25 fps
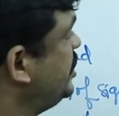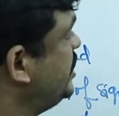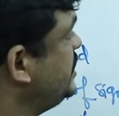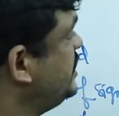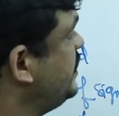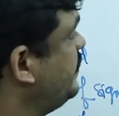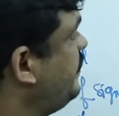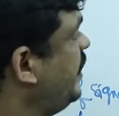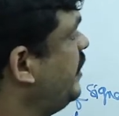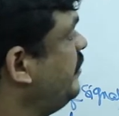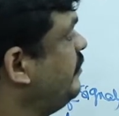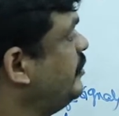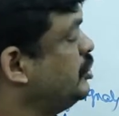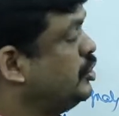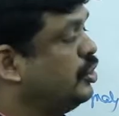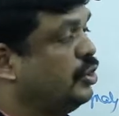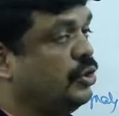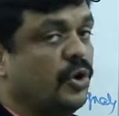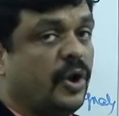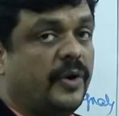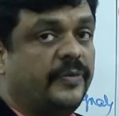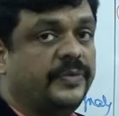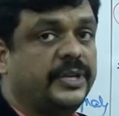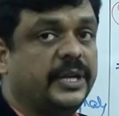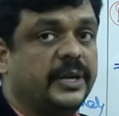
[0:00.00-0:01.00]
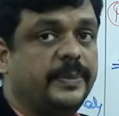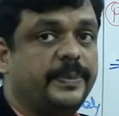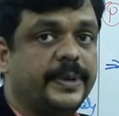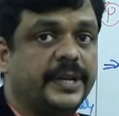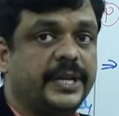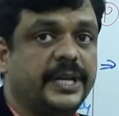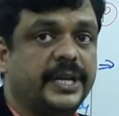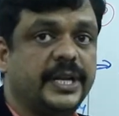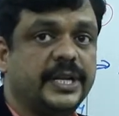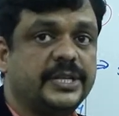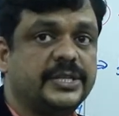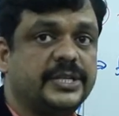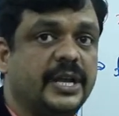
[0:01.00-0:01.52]
is defined with u of t
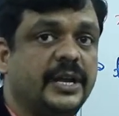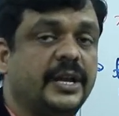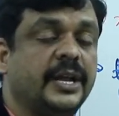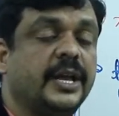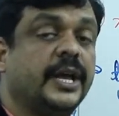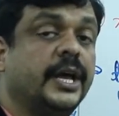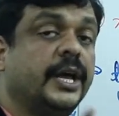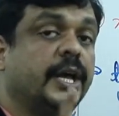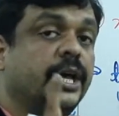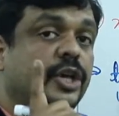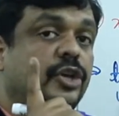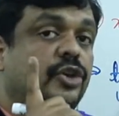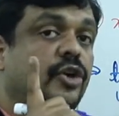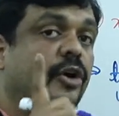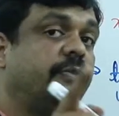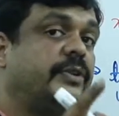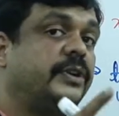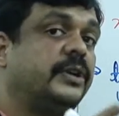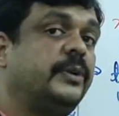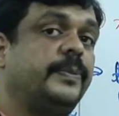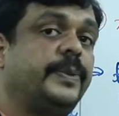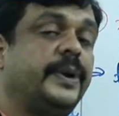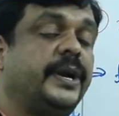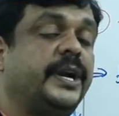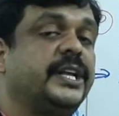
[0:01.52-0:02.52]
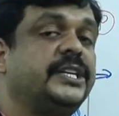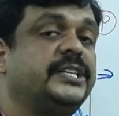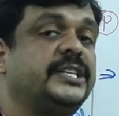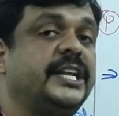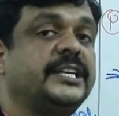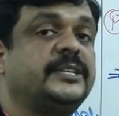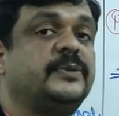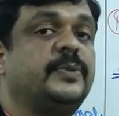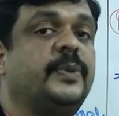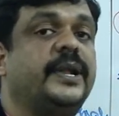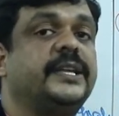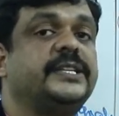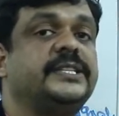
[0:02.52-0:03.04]
representation
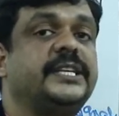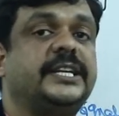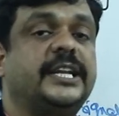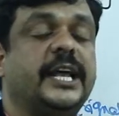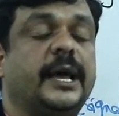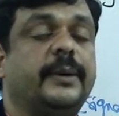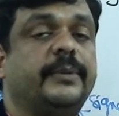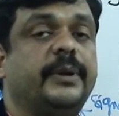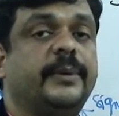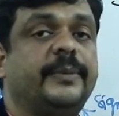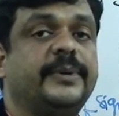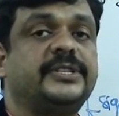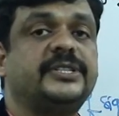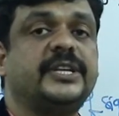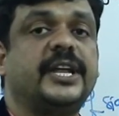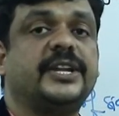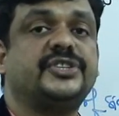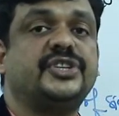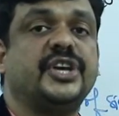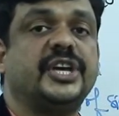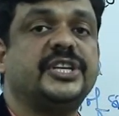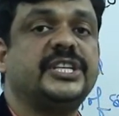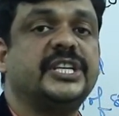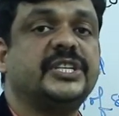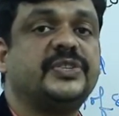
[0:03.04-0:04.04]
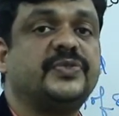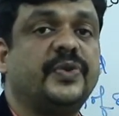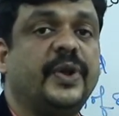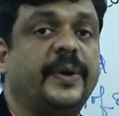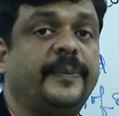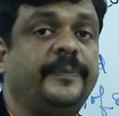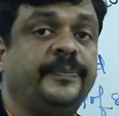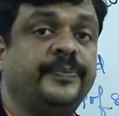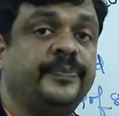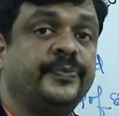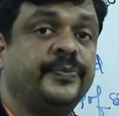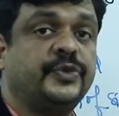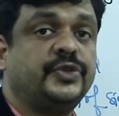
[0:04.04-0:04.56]
explains the time limits are changes
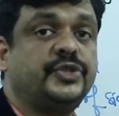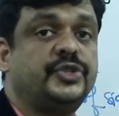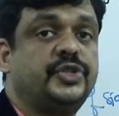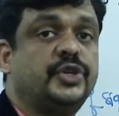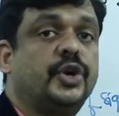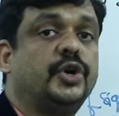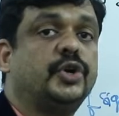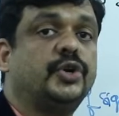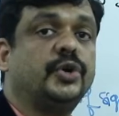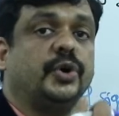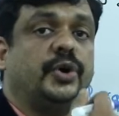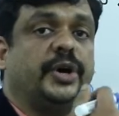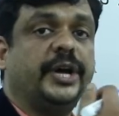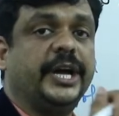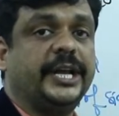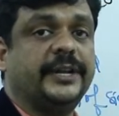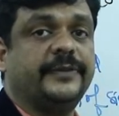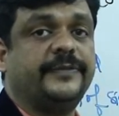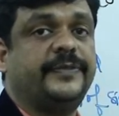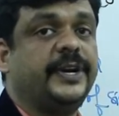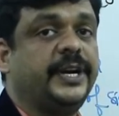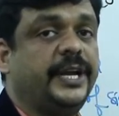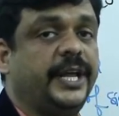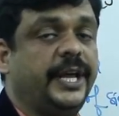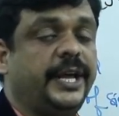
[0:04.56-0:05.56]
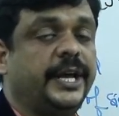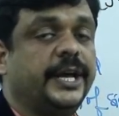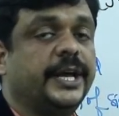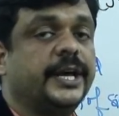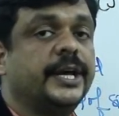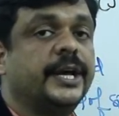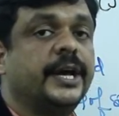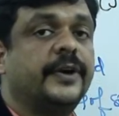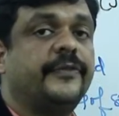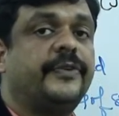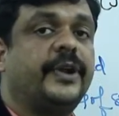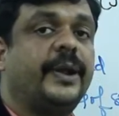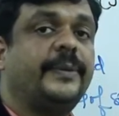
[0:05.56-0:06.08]
from 0 to infinity.
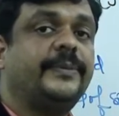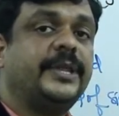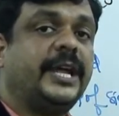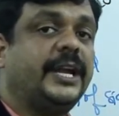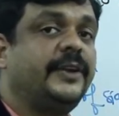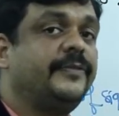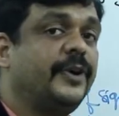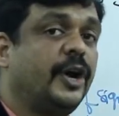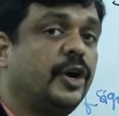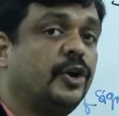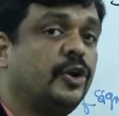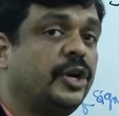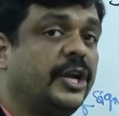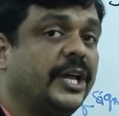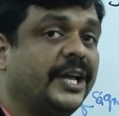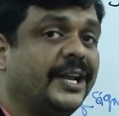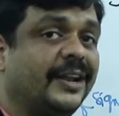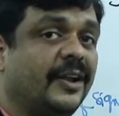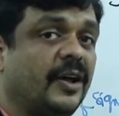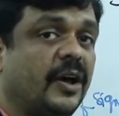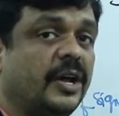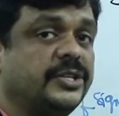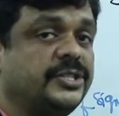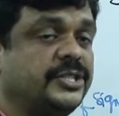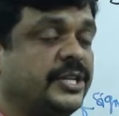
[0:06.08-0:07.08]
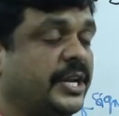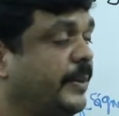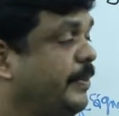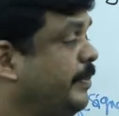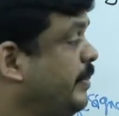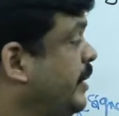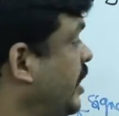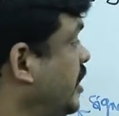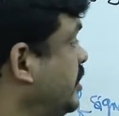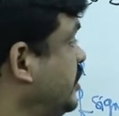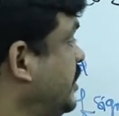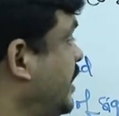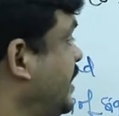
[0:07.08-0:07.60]
From that we have to take large time
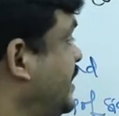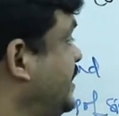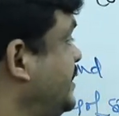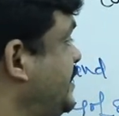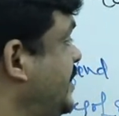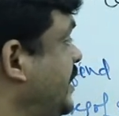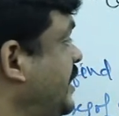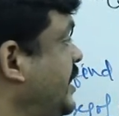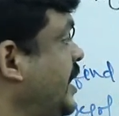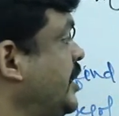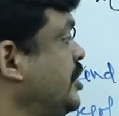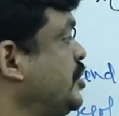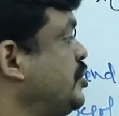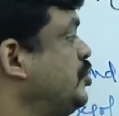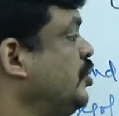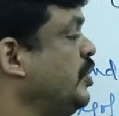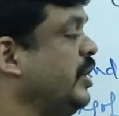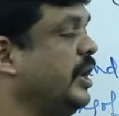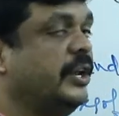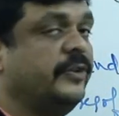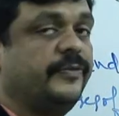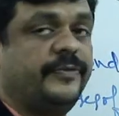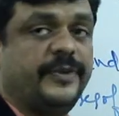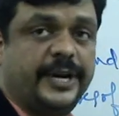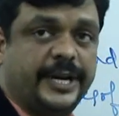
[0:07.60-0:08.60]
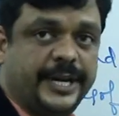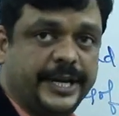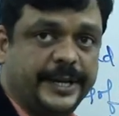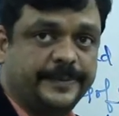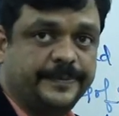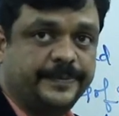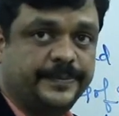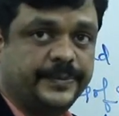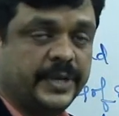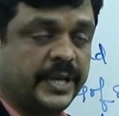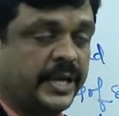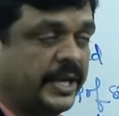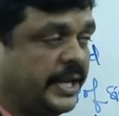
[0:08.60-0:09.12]
period, that is t tends to infinity,
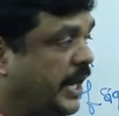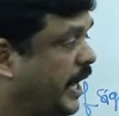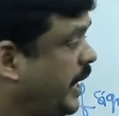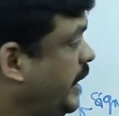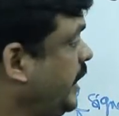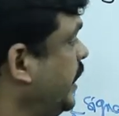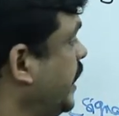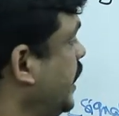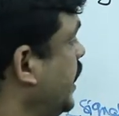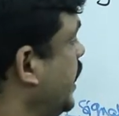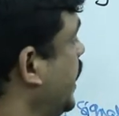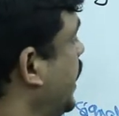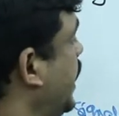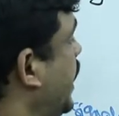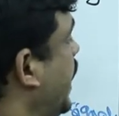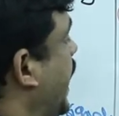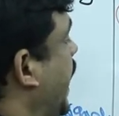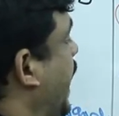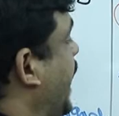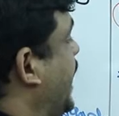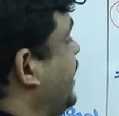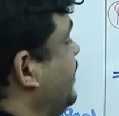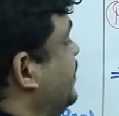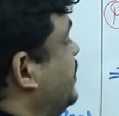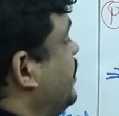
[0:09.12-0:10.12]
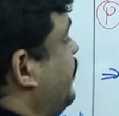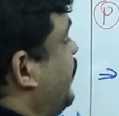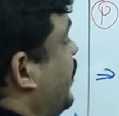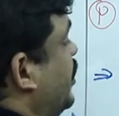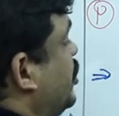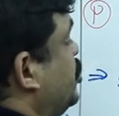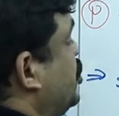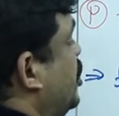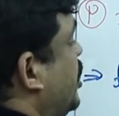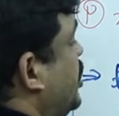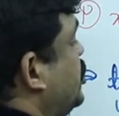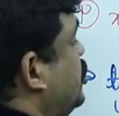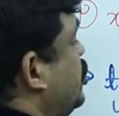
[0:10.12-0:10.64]
right? And if the
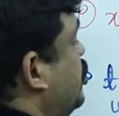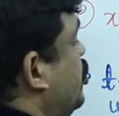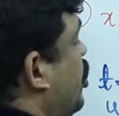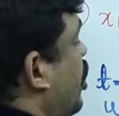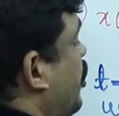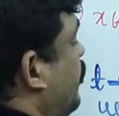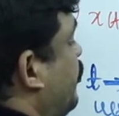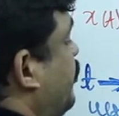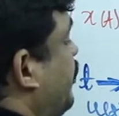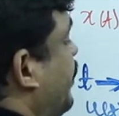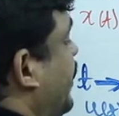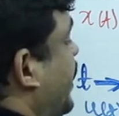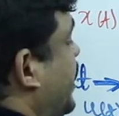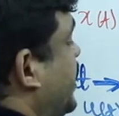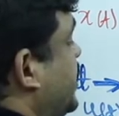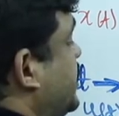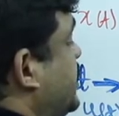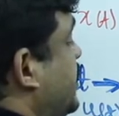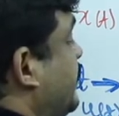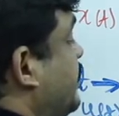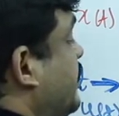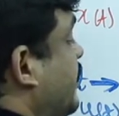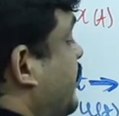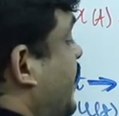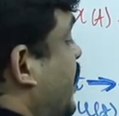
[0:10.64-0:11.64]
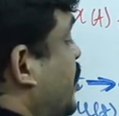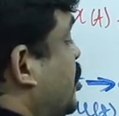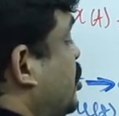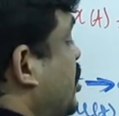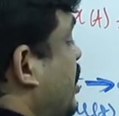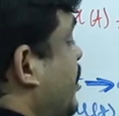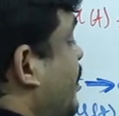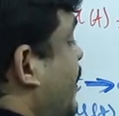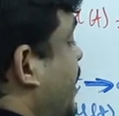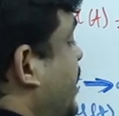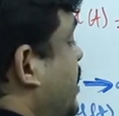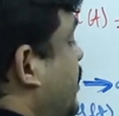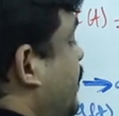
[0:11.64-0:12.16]
function is u of minus, if the
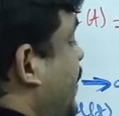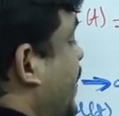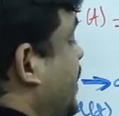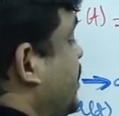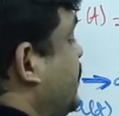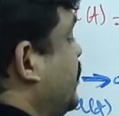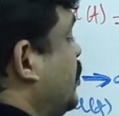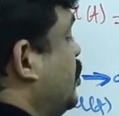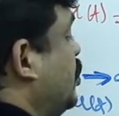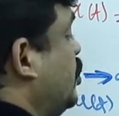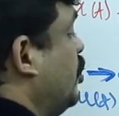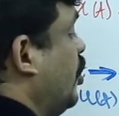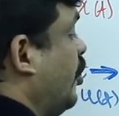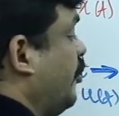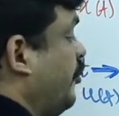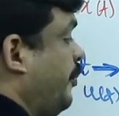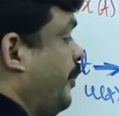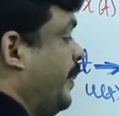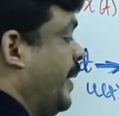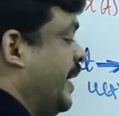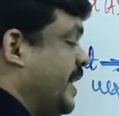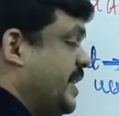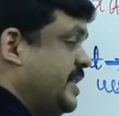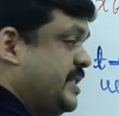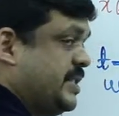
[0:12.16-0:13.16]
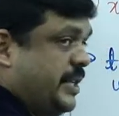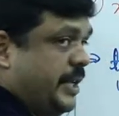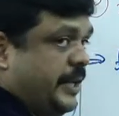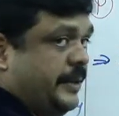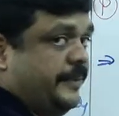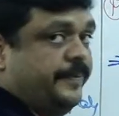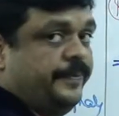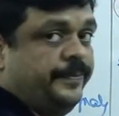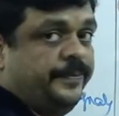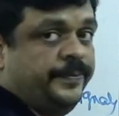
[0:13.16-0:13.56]
function multiplies with u of minus t